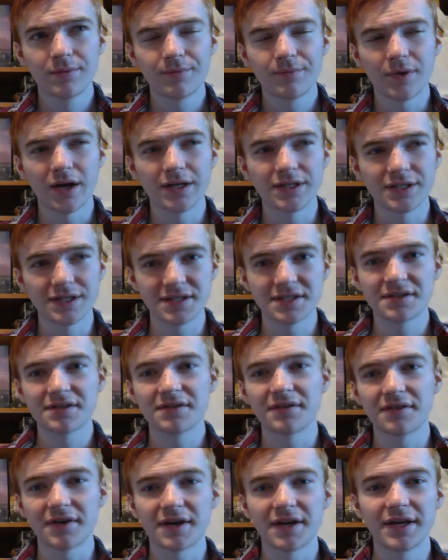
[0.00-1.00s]
I just
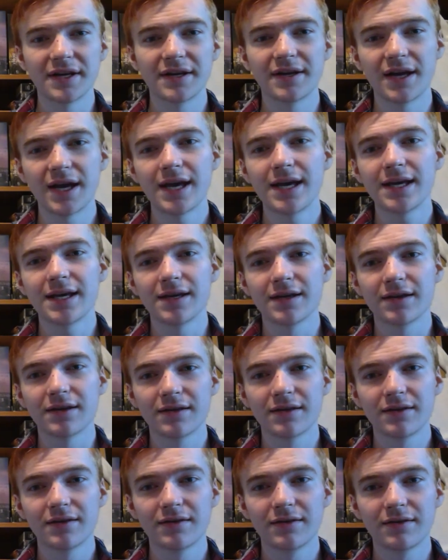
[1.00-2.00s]
thought, hey,
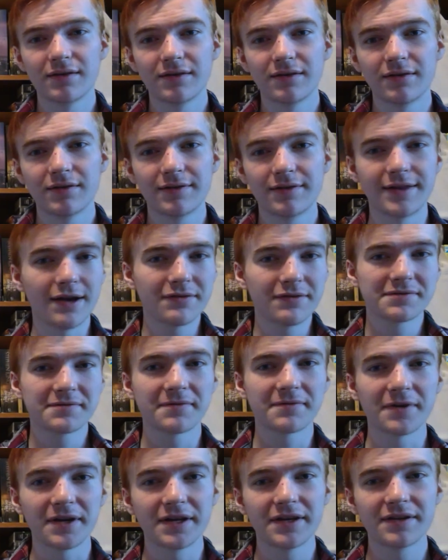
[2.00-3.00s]
that was
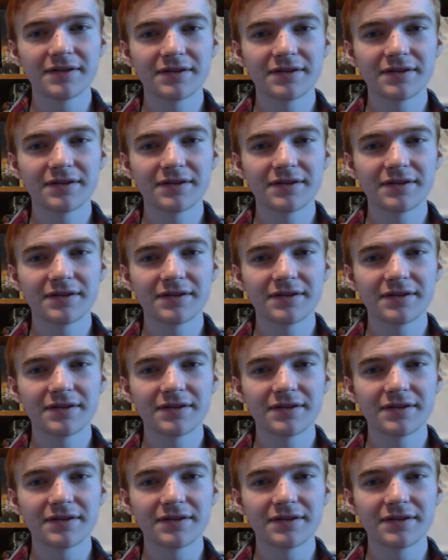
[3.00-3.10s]
funny,